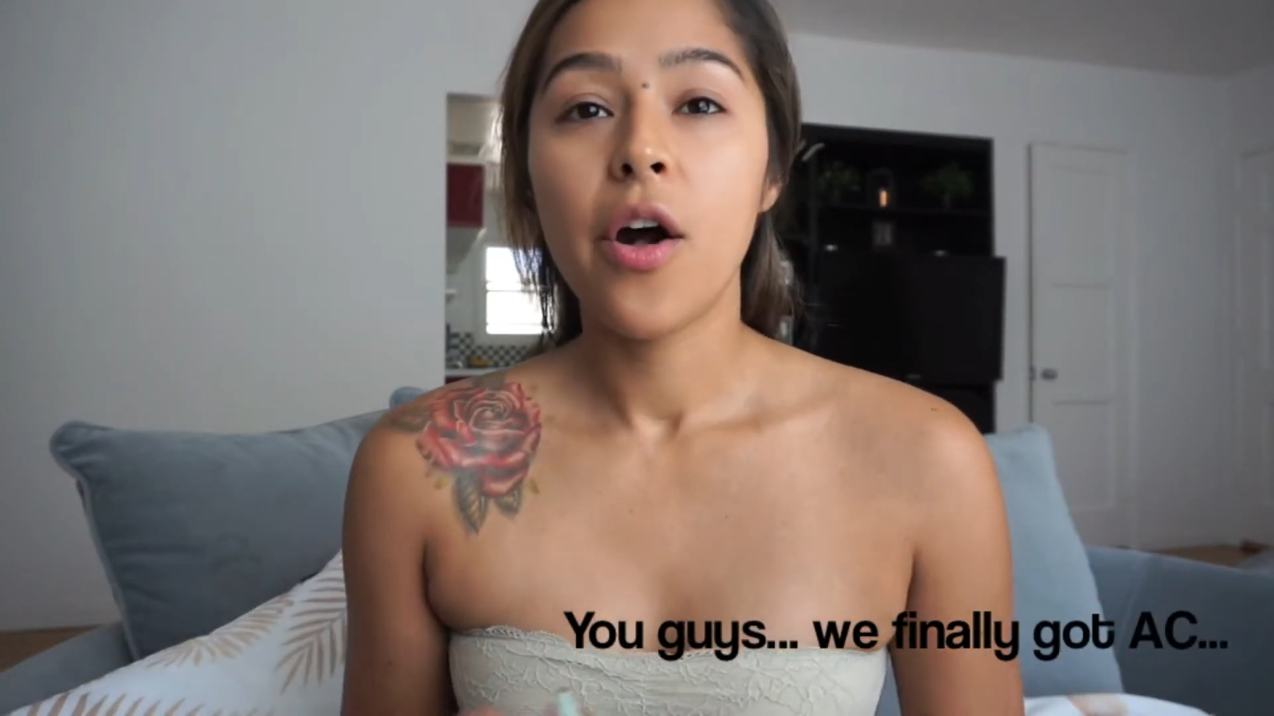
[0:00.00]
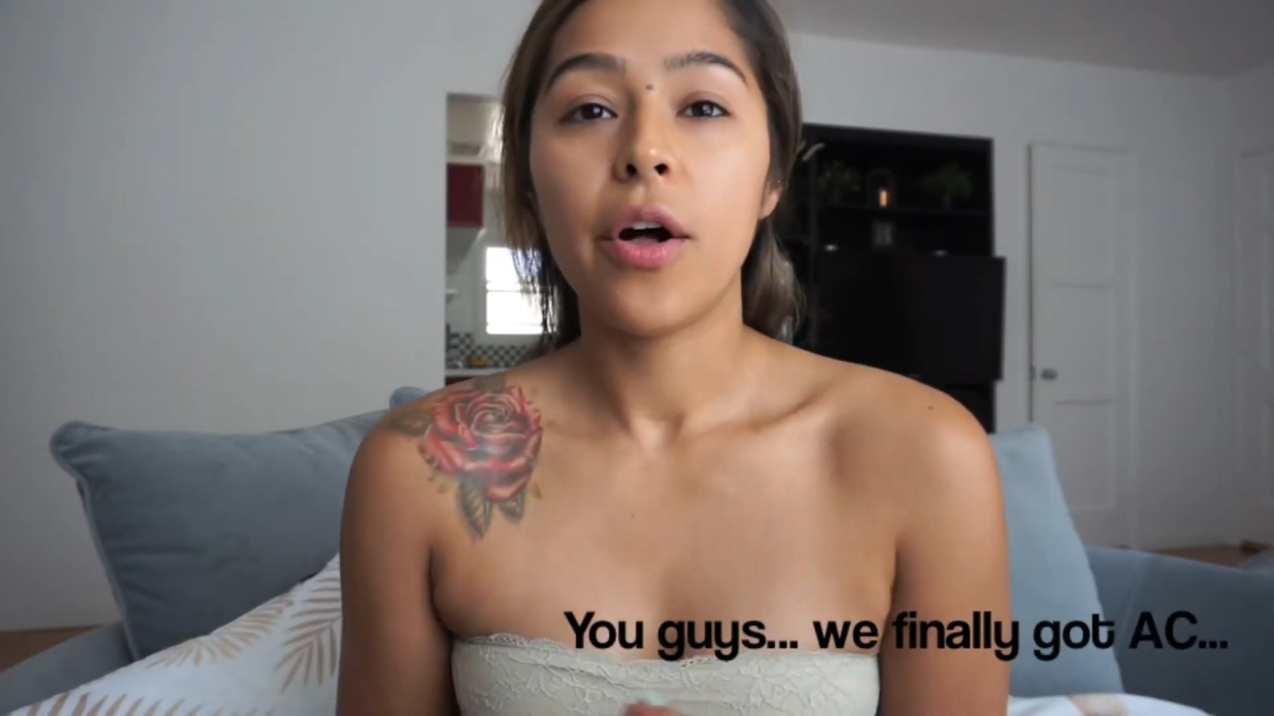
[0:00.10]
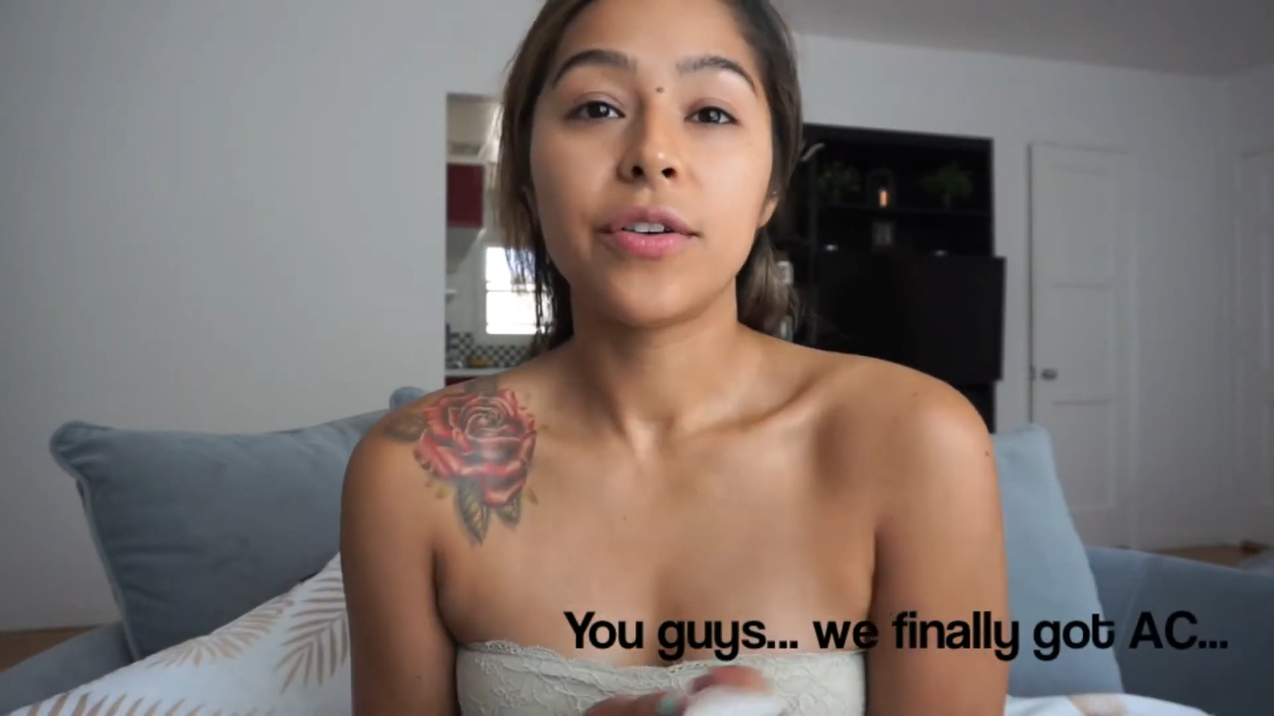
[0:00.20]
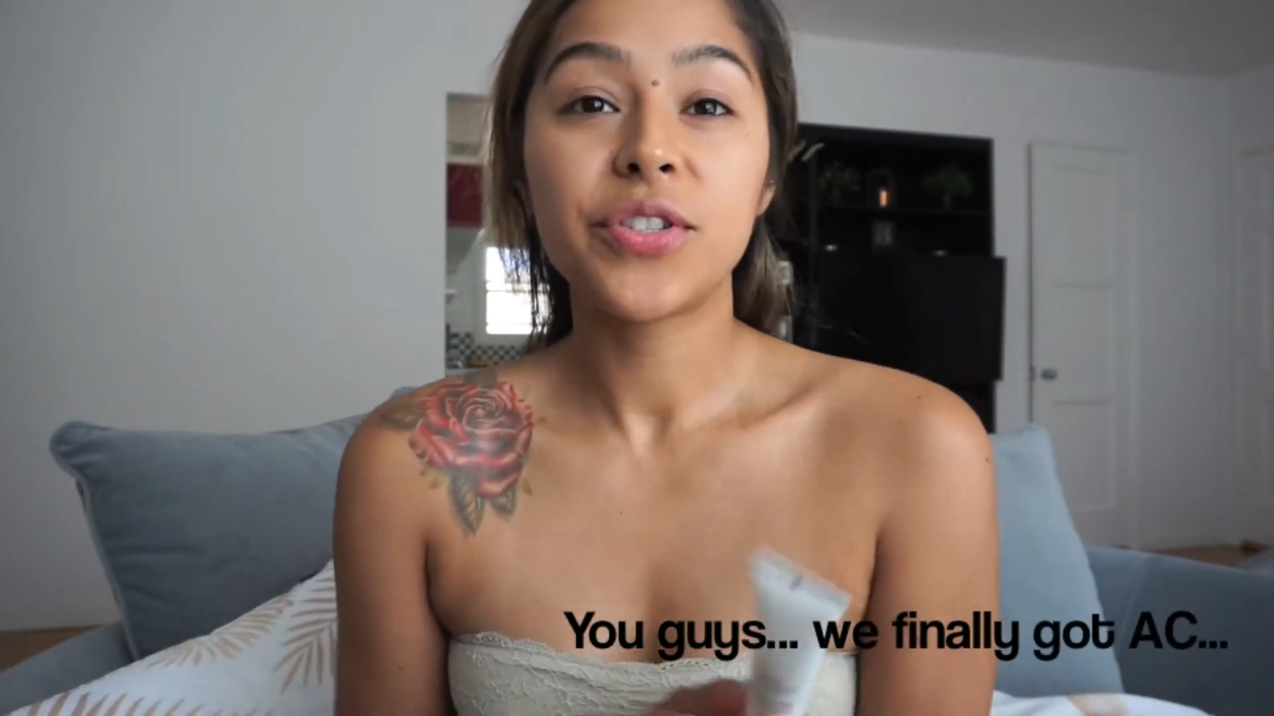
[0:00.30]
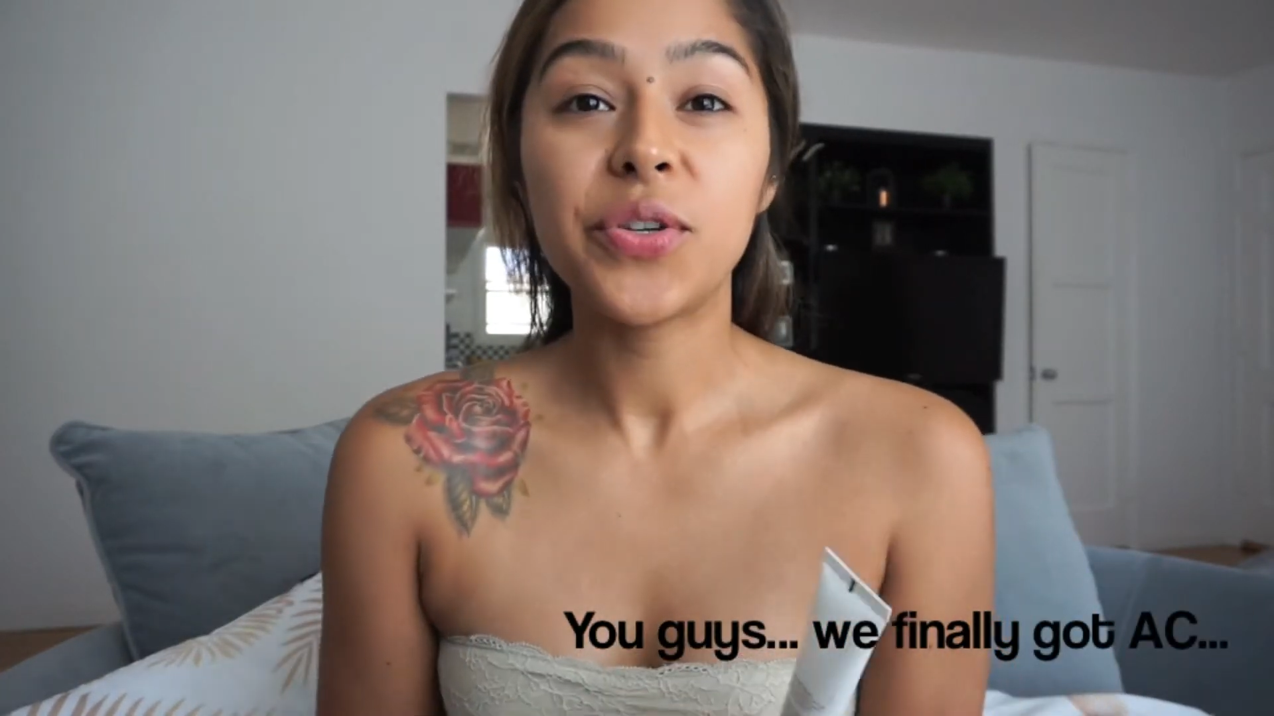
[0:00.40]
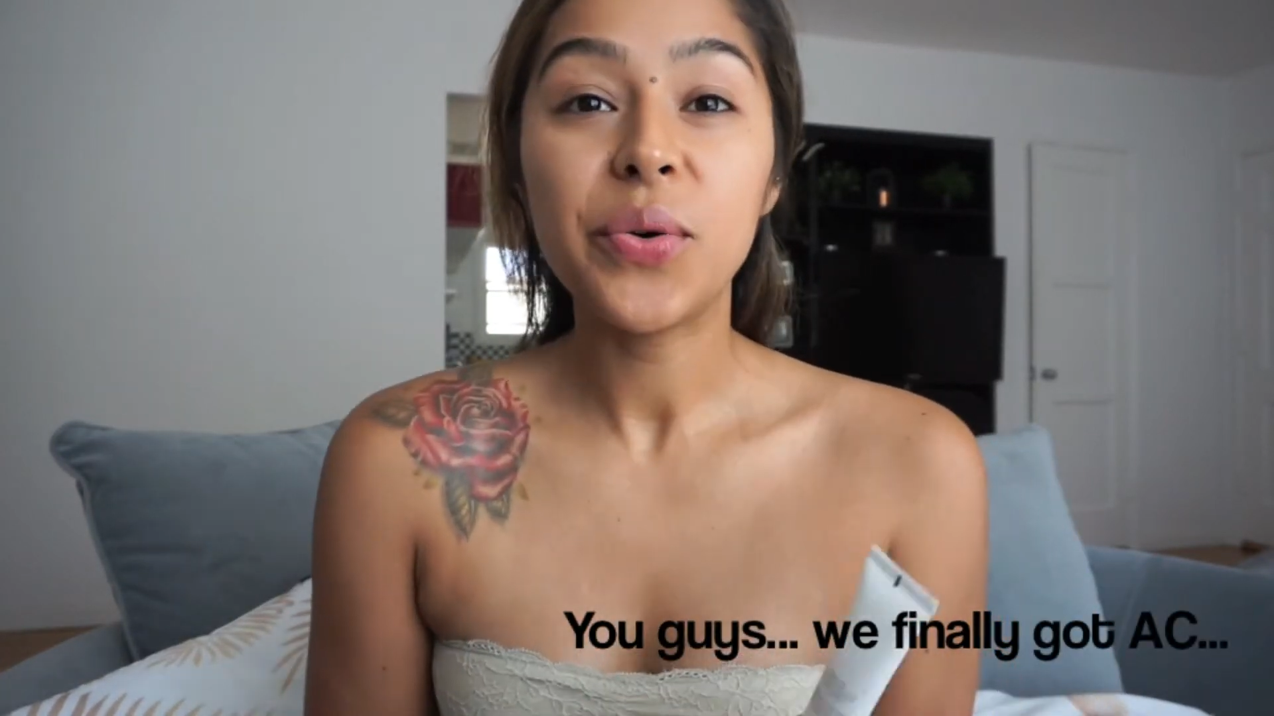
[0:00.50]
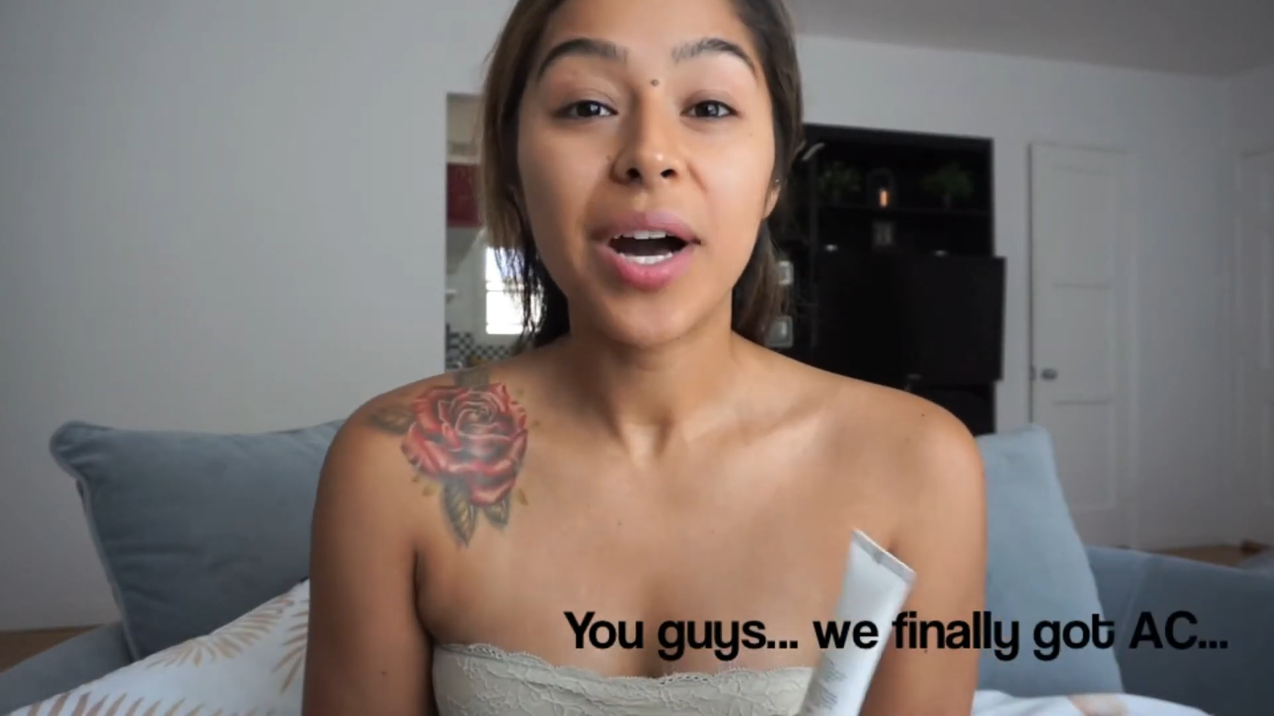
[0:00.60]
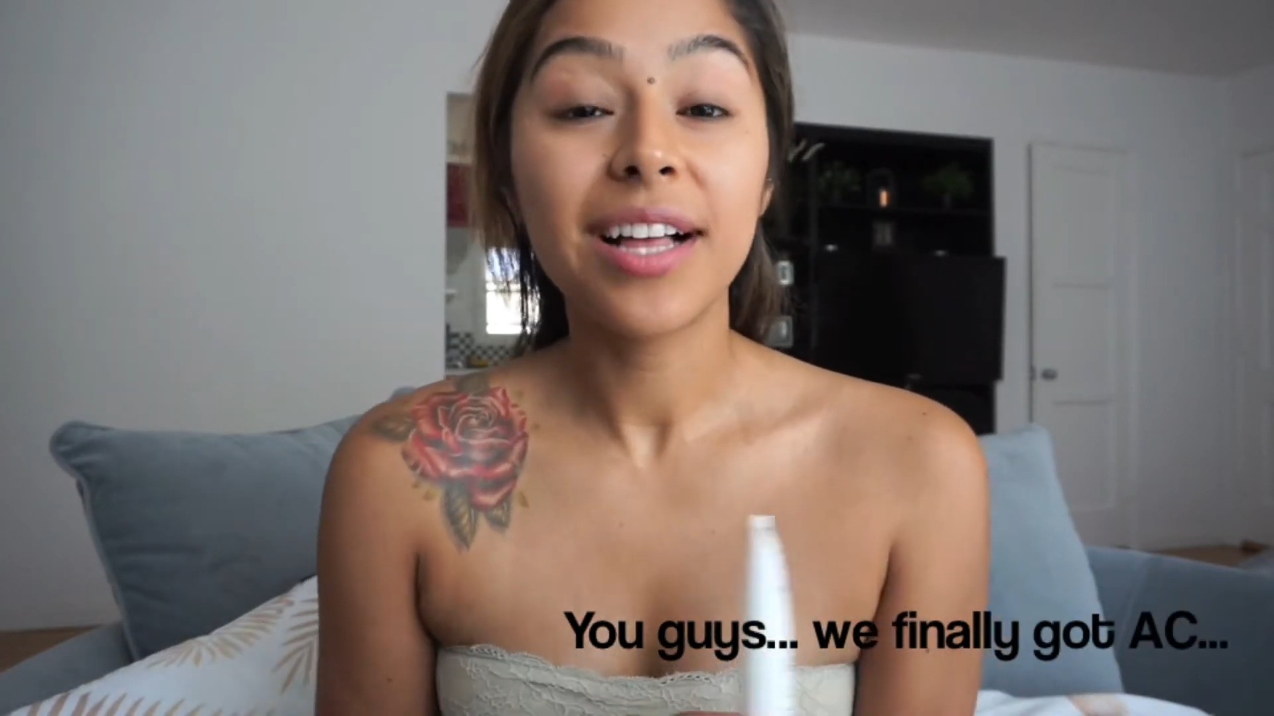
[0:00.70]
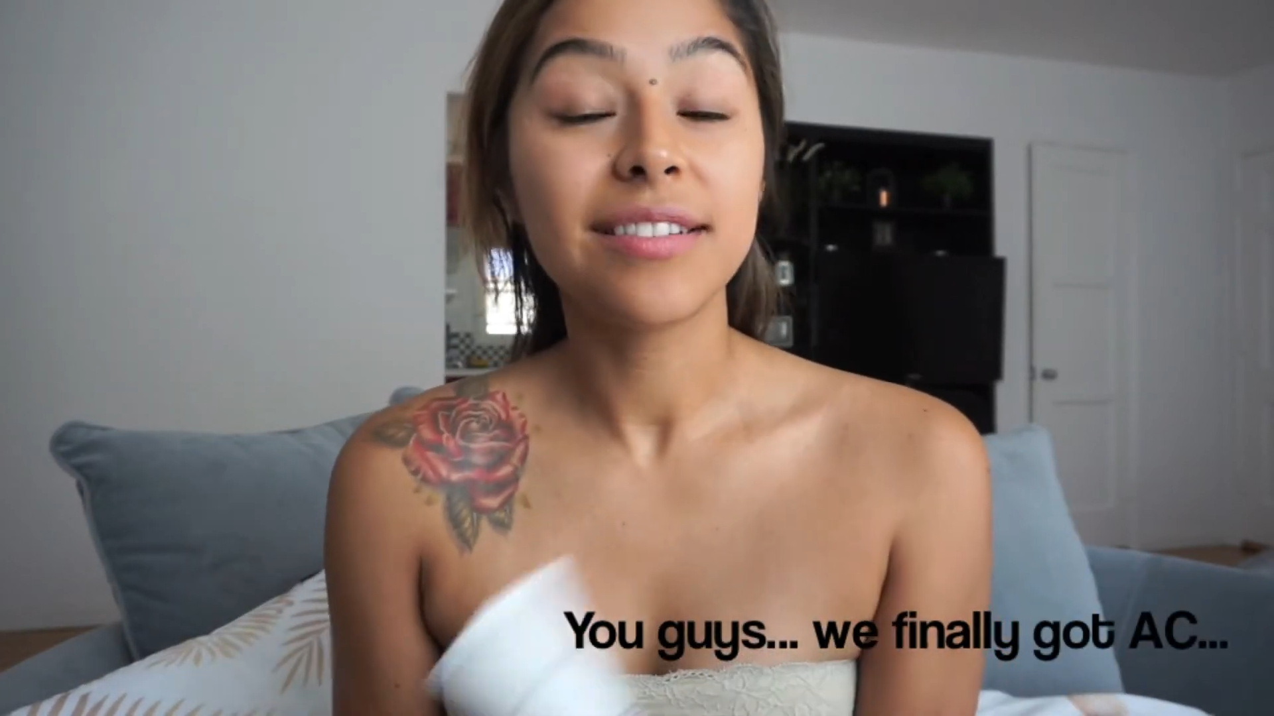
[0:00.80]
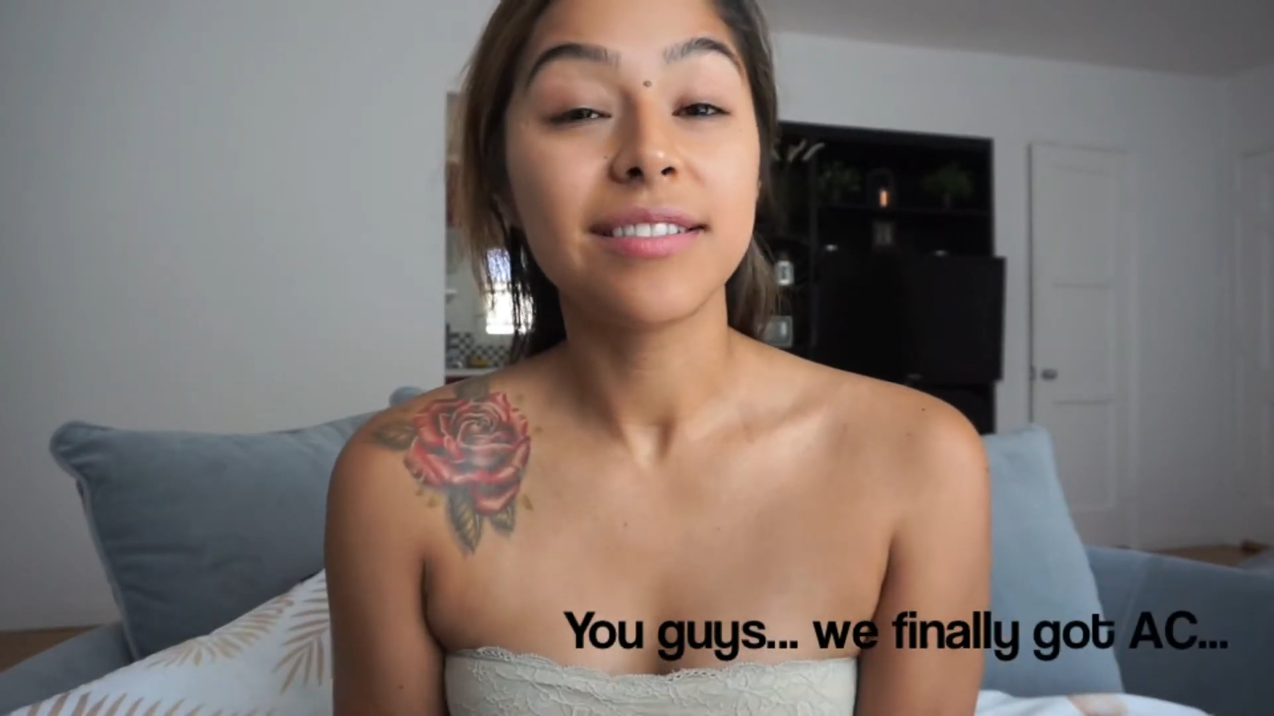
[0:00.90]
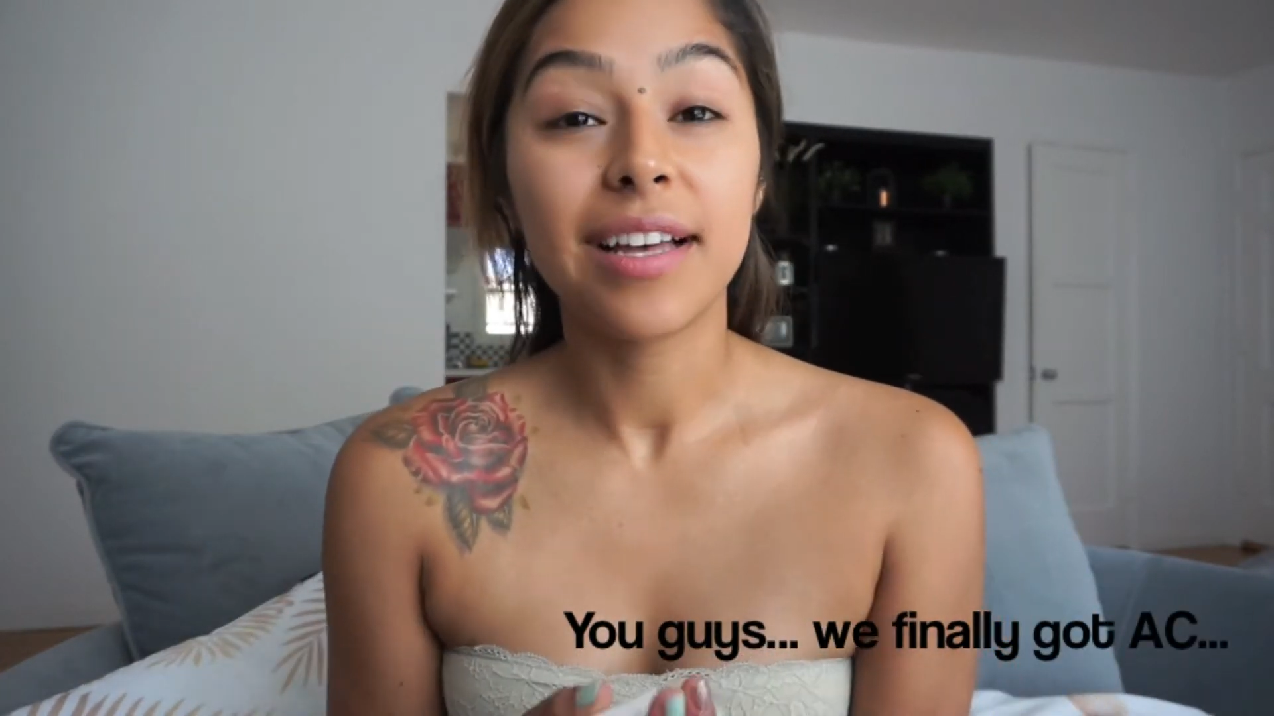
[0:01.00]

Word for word: Also, I